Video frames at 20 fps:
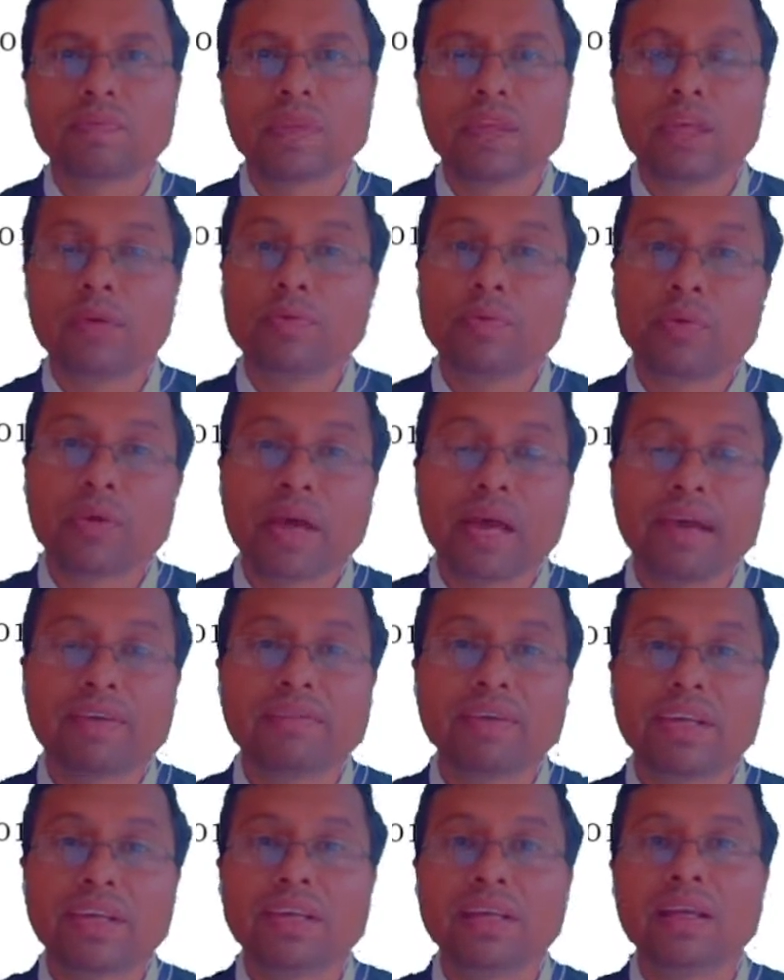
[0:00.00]
if you have
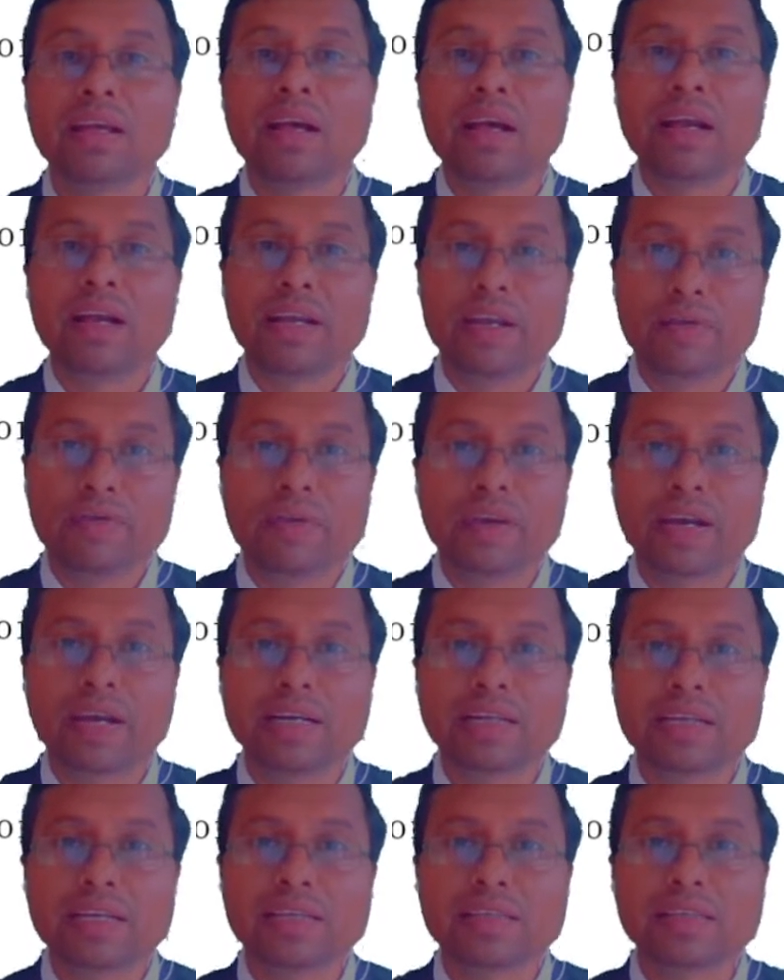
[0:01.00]
any
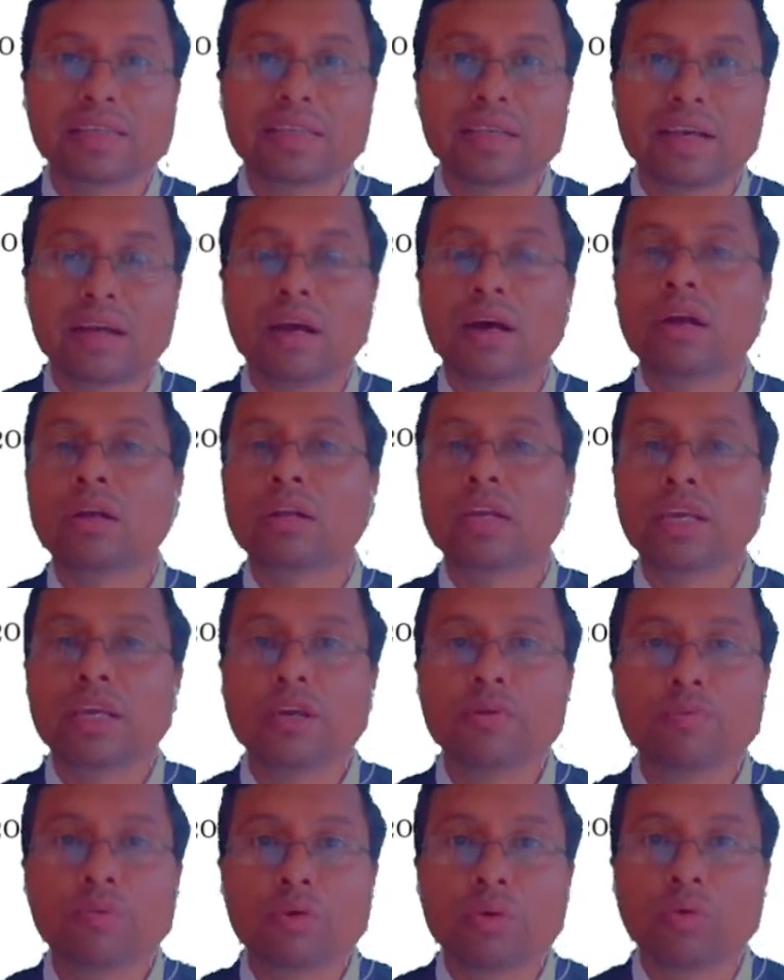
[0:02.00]
difficulties, or
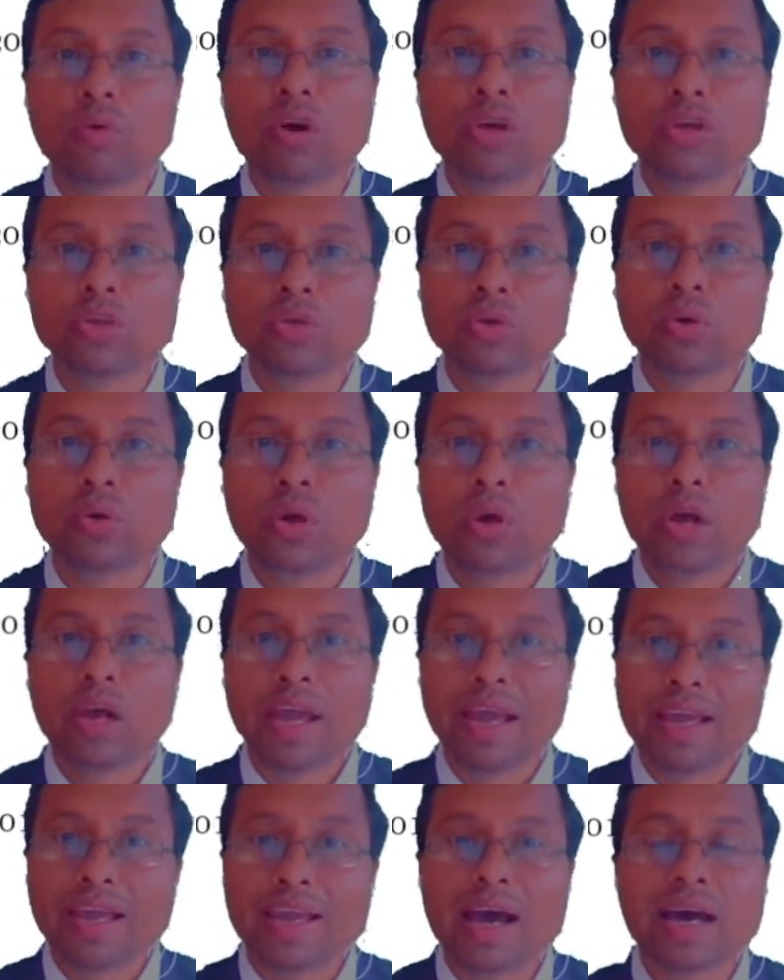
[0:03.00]
if you want to
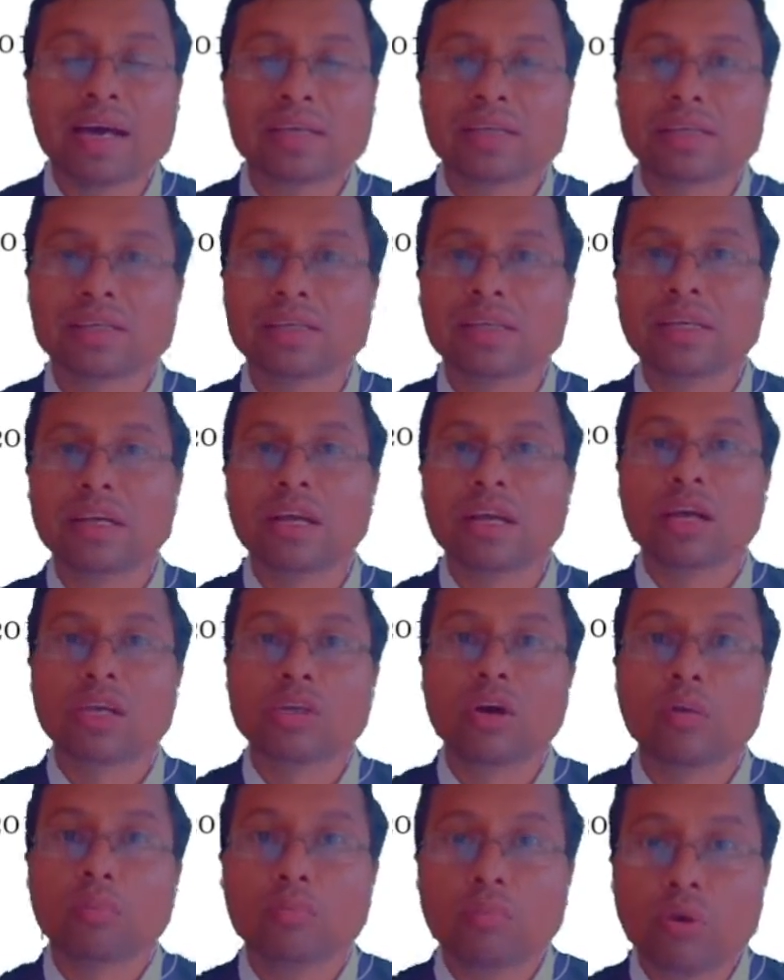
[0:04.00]
enhance
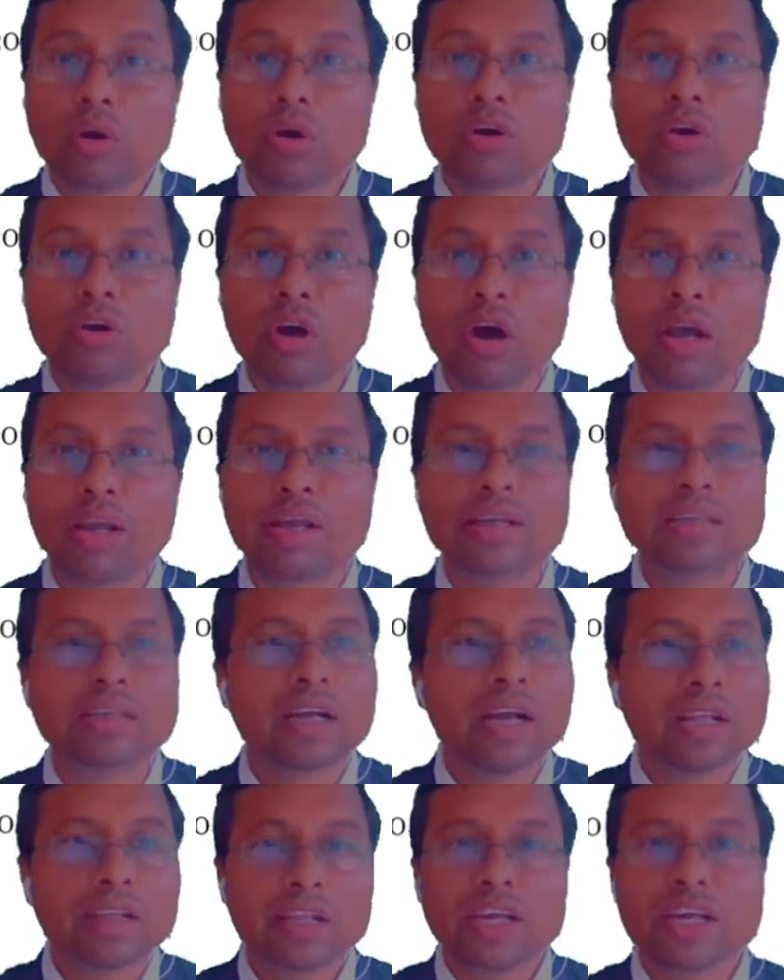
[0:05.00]
your more knowledge,
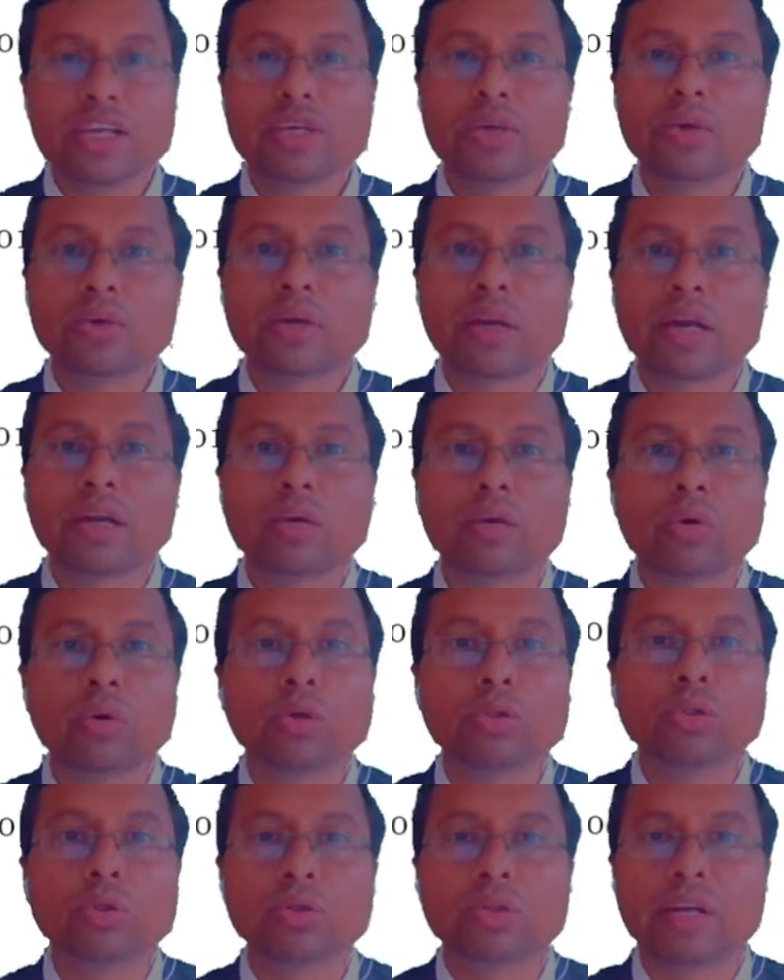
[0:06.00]
then you can
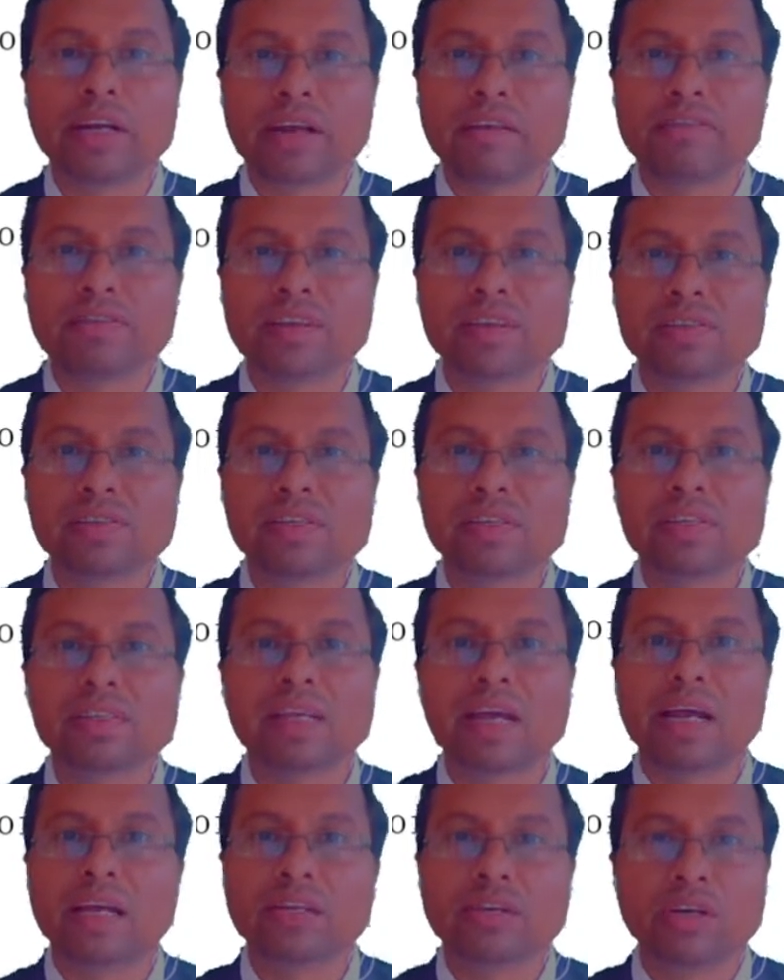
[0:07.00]
go through the references,
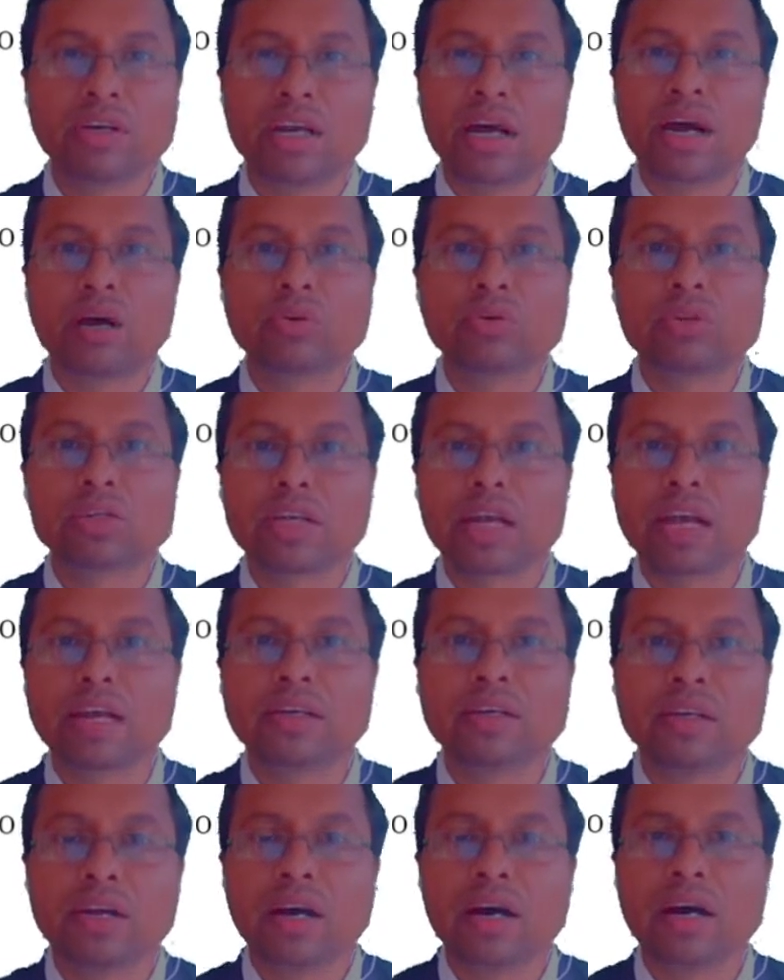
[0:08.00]
and your doubts
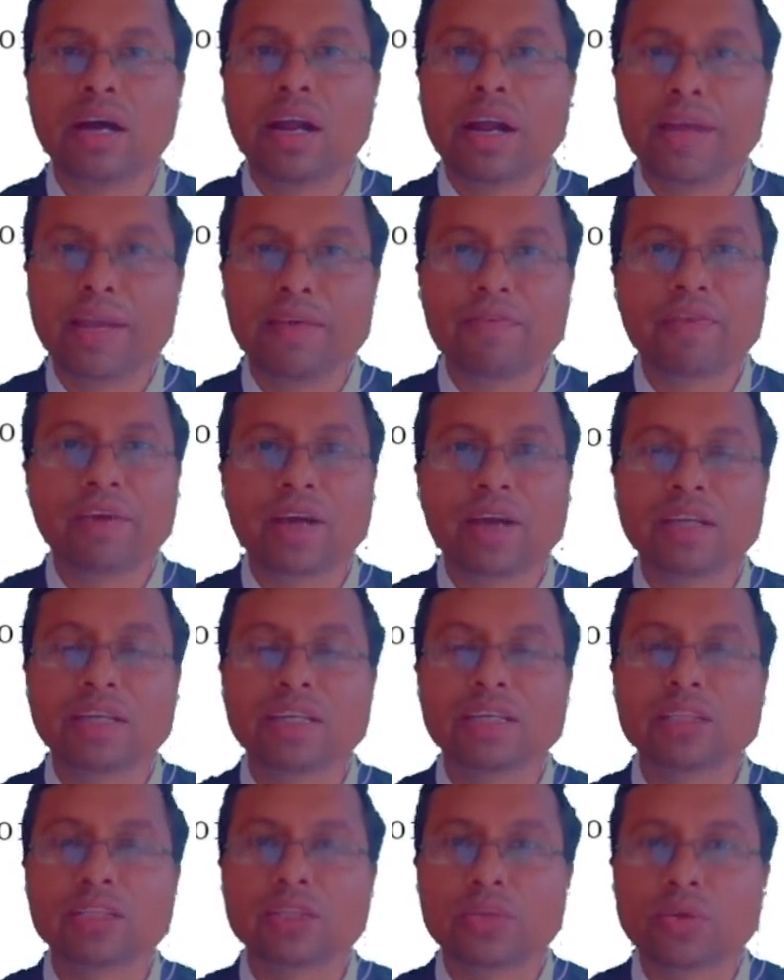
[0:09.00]
and your
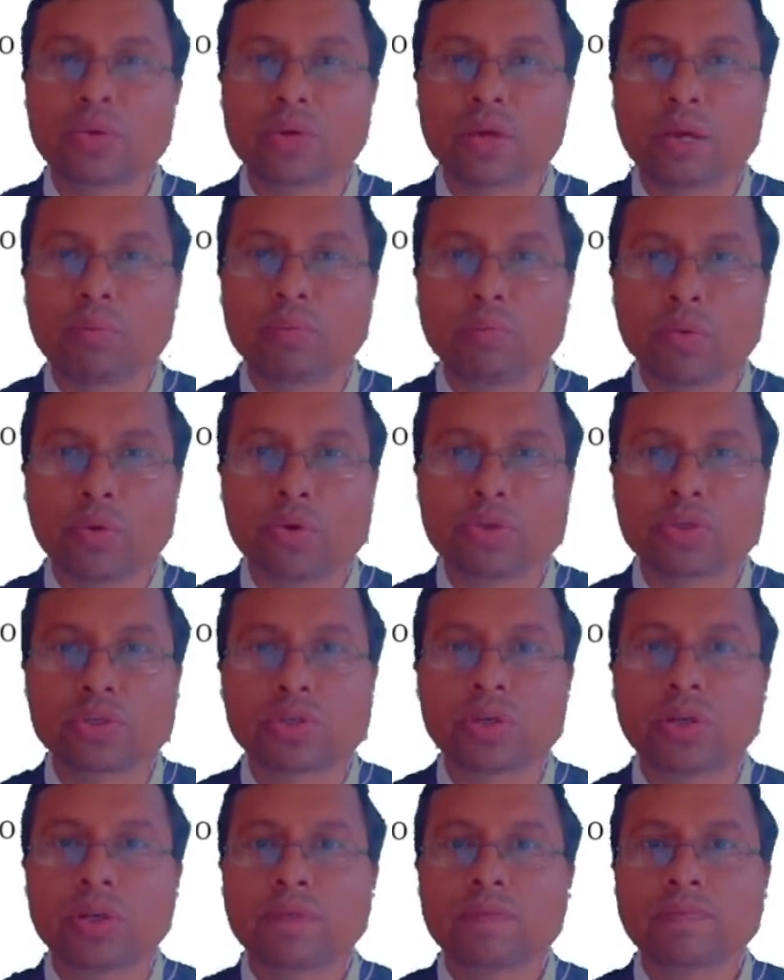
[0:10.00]
difficulties you can
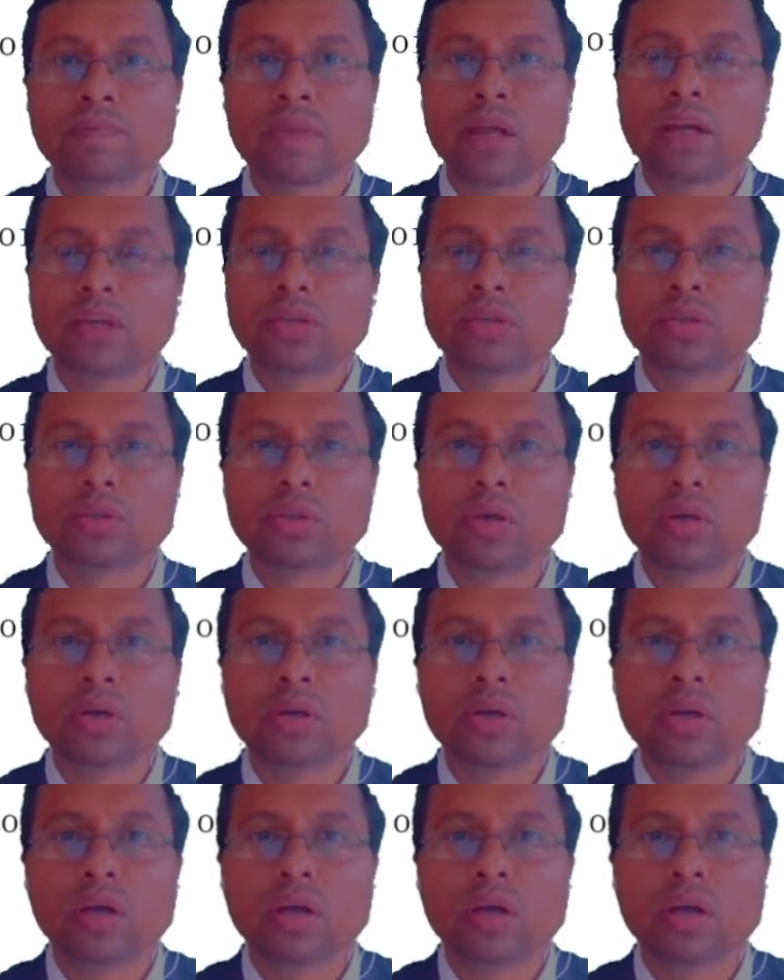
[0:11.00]
post through